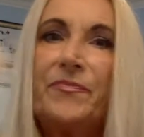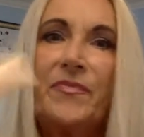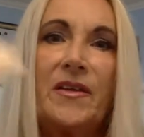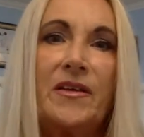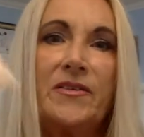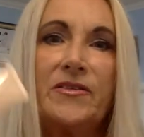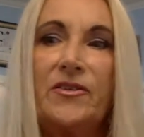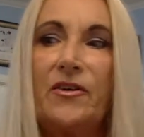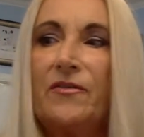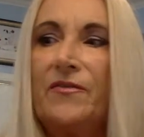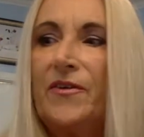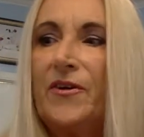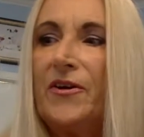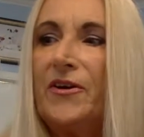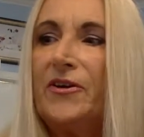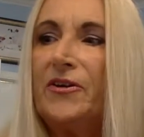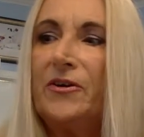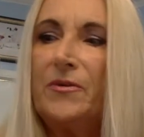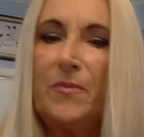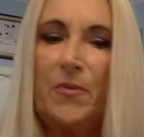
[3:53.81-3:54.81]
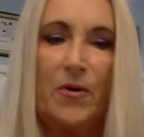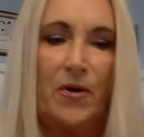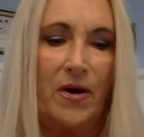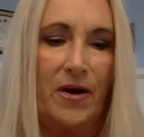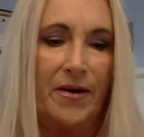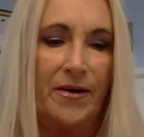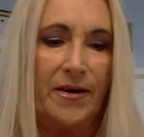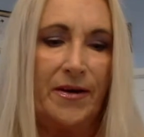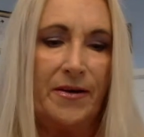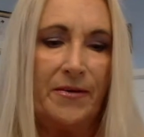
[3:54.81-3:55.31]
So very good
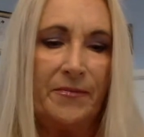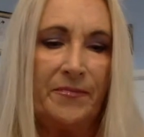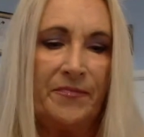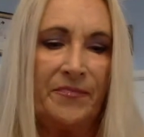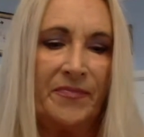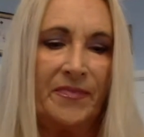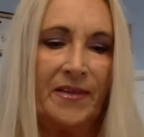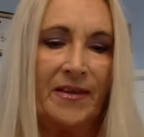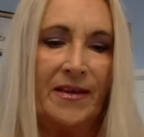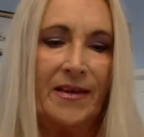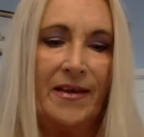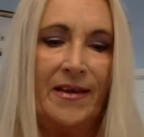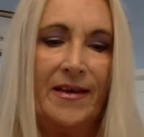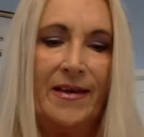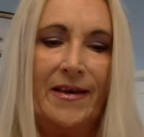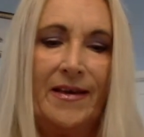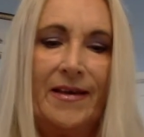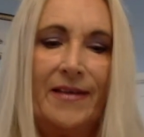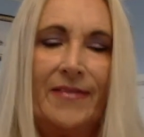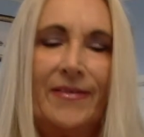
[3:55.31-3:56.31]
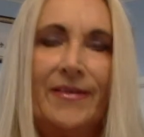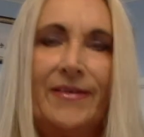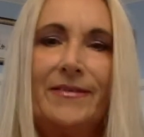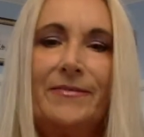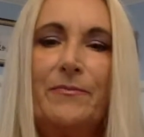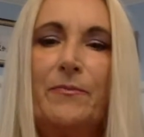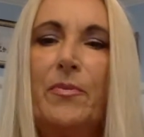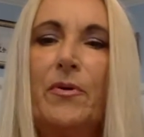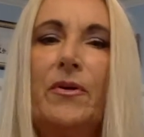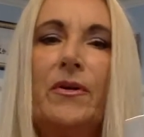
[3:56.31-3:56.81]
product. This
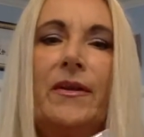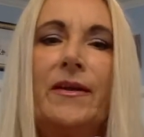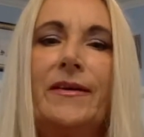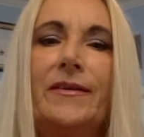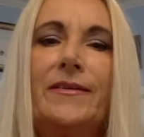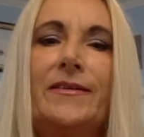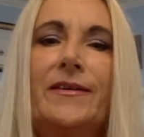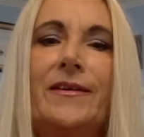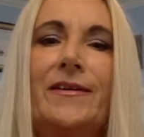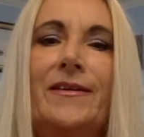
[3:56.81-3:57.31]
bullet